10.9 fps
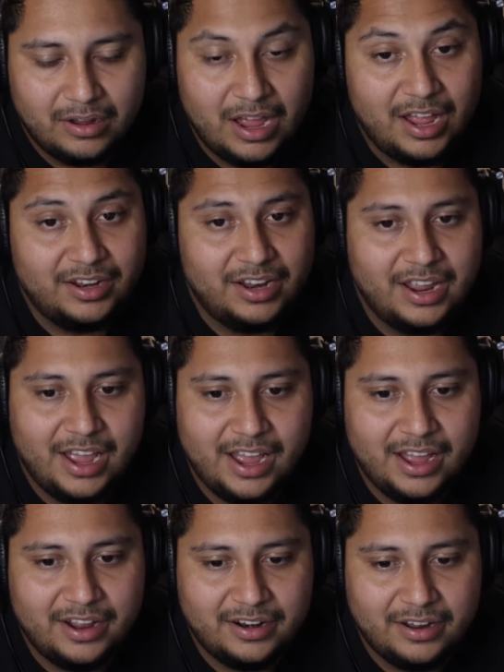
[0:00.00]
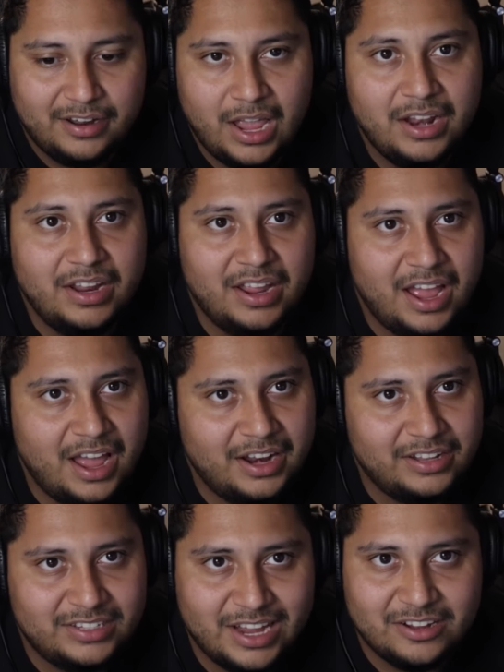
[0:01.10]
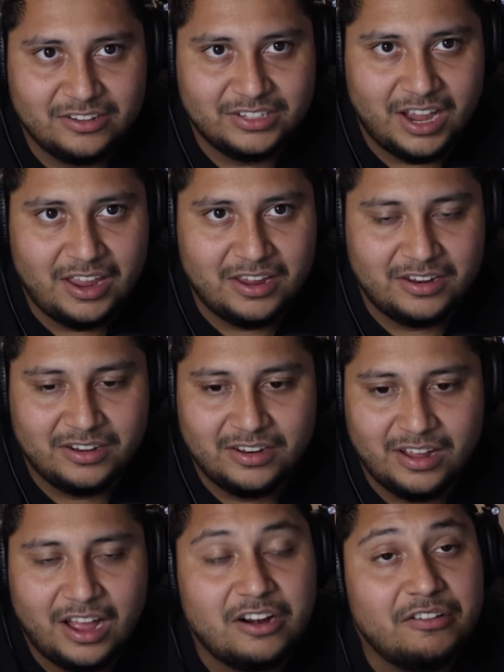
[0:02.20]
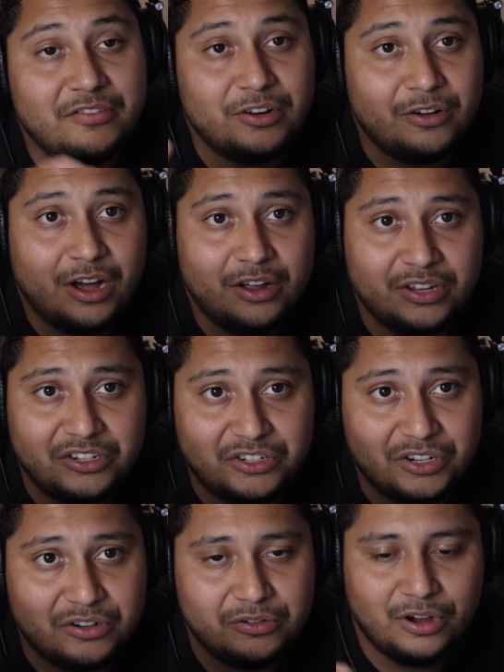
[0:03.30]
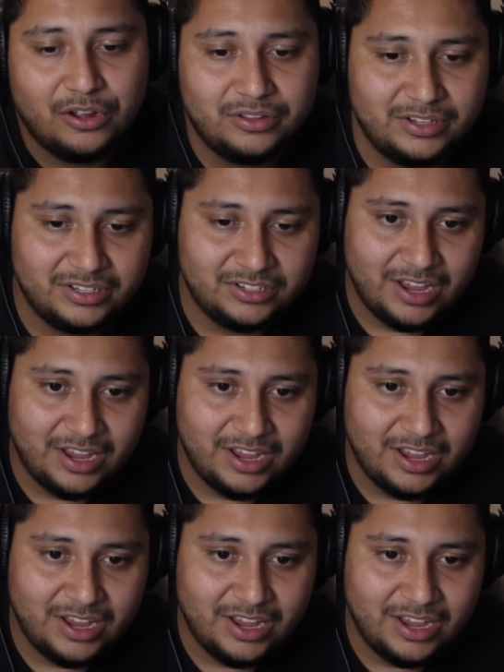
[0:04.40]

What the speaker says: And they had Attack on Titan. I don't even know how they juggle all these